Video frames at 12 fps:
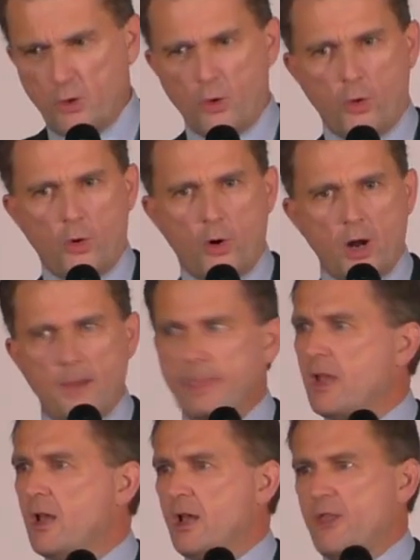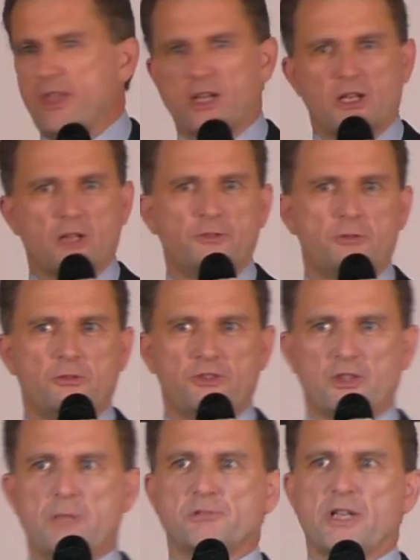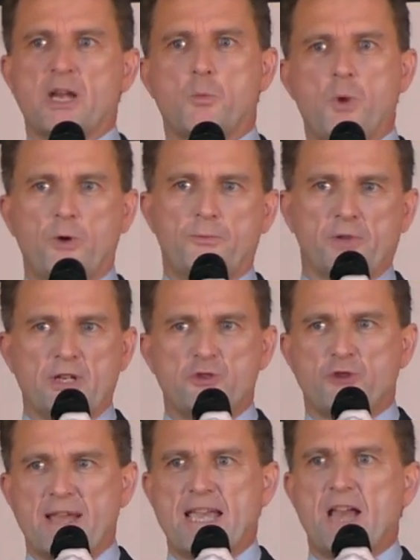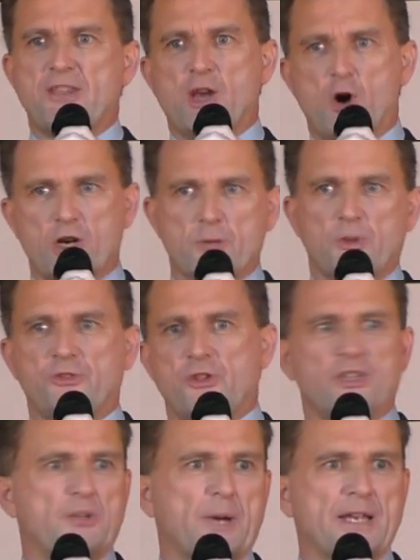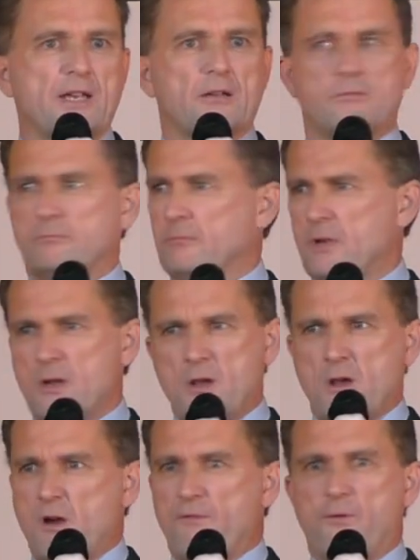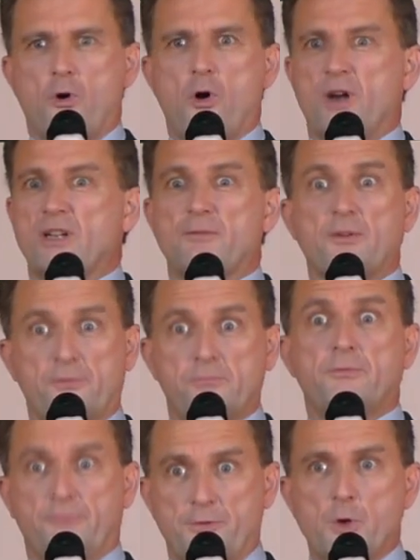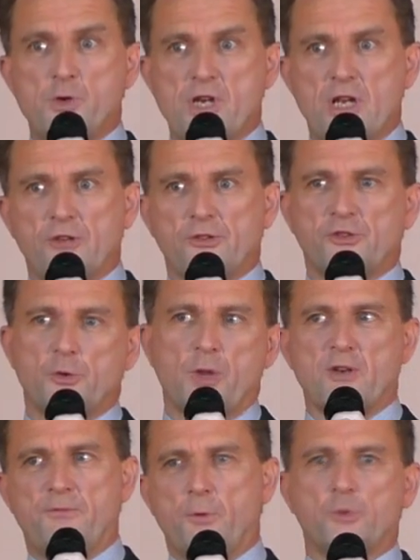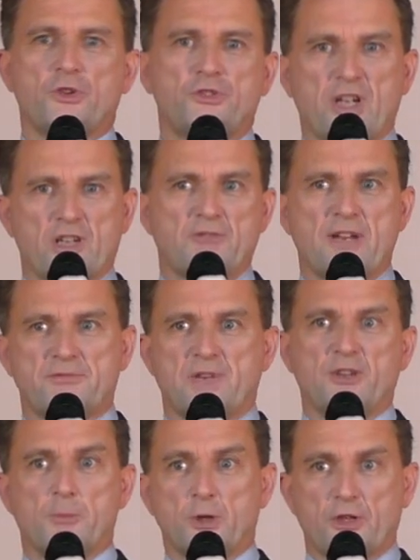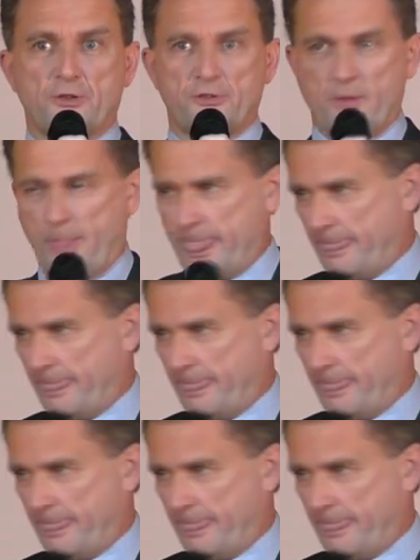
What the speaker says: or they're going to deliberately and willfully drag out the arguments and the debate for another few years until they can force a second referendum on us.